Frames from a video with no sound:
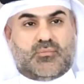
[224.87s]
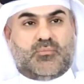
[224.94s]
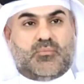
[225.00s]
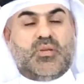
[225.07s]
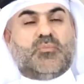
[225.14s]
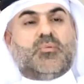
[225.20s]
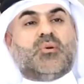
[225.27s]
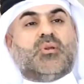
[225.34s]

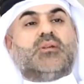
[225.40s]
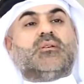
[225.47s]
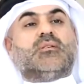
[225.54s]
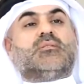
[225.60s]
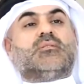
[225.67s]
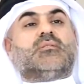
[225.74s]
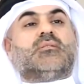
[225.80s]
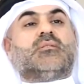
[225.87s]
People
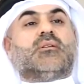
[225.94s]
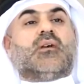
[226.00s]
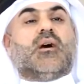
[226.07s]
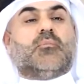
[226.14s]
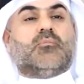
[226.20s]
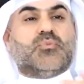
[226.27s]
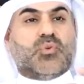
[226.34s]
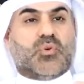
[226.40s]
is
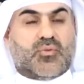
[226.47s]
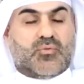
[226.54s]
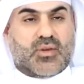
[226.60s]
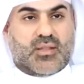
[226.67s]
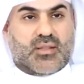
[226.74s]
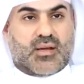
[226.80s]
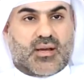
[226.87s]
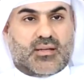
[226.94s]
absorbing
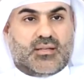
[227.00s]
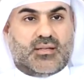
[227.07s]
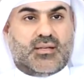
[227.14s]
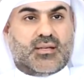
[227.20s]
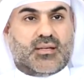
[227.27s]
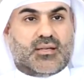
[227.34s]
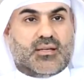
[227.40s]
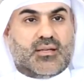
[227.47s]
the
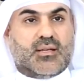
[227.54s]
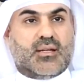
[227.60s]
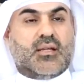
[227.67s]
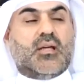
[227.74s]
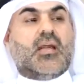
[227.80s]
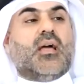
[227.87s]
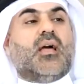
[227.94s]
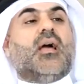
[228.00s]
idea,
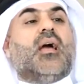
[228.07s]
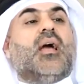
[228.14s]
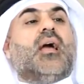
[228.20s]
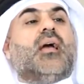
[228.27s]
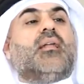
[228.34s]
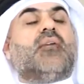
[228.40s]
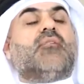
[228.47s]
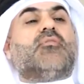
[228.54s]

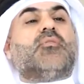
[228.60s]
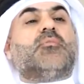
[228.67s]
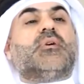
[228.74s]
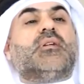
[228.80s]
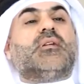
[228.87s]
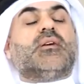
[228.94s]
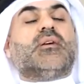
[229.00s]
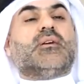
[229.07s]
and
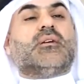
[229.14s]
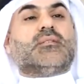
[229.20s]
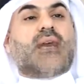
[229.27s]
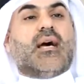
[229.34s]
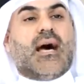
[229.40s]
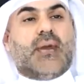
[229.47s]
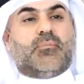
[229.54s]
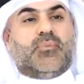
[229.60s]
everybody is
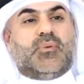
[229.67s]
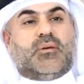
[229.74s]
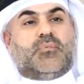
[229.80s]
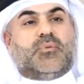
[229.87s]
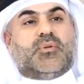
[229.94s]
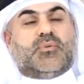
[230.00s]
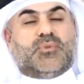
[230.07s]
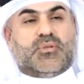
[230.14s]
happy
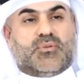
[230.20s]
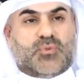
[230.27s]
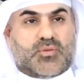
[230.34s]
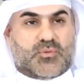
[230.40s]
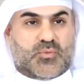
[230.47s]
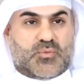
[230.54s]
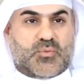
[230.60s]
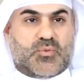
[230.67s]
about what
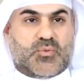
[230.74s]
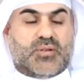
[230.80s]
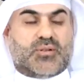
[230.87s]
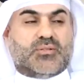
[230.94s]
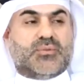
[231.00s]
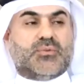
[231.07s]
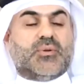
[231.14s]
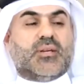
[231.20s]
we are
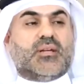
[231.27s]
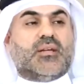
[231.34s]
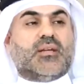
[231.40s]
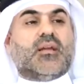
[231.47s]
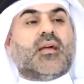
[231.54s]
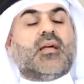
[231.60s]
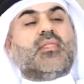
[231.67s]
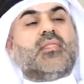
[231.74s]
doing.
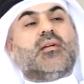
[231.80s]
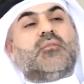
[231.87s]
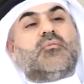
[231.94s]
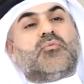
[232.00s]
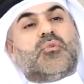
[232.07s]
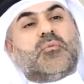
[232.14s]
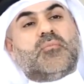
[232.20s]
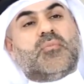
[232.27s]
And then
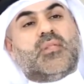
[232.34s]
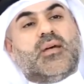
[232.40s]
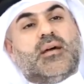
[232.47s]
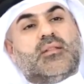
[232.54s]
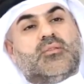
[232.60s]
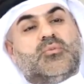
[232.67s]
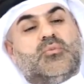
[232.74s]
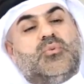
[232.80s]
from
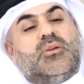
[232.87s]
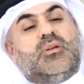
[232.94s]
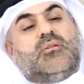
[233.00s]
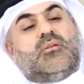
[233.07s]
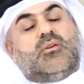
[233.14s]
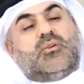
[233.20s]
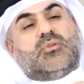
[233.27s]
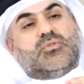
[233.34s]
that we
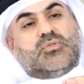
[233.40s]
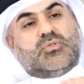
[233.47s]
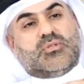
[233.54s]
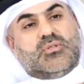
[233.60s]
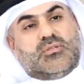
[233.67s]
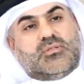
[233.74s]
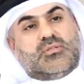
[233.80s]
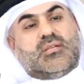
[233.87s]
launched
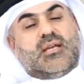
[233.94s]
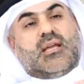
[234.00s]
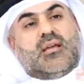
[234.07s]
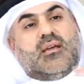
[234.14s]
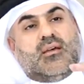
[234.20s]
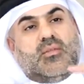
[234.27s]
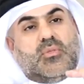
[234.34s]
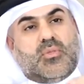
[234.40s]

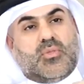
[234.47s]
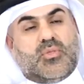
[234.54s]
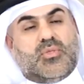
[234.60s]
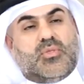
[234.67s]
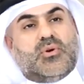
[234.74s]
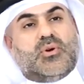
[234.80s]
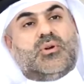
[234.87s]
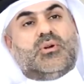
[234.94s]
second,
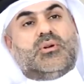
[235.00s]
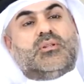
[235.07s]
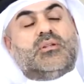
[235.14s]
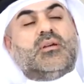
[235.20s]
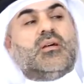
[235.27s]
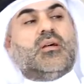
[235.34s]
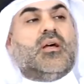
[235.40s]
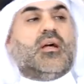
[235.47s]
third,
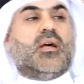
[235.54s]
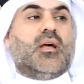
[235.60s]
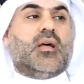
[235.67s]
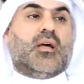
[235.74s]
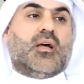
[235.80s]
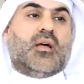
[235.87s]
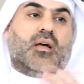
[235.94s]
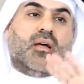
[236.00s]

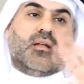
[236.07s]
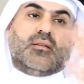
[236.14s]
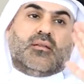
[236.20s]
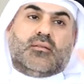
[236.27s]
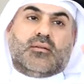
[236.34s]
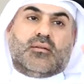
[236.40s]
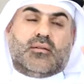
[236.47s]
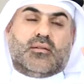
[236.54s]

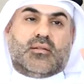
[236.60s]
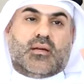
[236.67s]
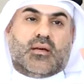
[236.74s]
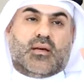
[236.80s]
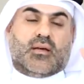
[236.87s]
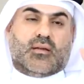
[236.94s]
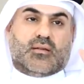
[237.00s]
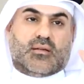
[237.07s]
till
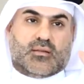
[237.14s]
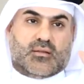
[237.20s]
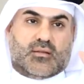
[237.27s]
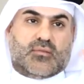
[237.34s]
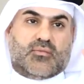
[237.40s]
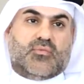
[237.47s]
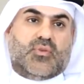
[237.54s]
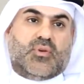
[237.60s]
the
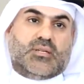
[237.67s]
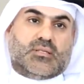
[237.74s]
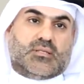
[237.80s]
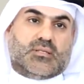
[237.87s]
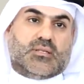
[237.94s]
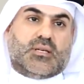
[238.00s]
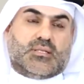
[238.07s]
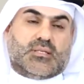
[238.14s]
phase
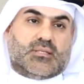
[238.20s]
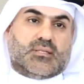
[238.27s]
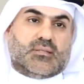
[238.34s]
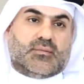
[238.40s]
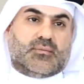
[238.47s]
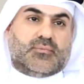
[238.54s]
6.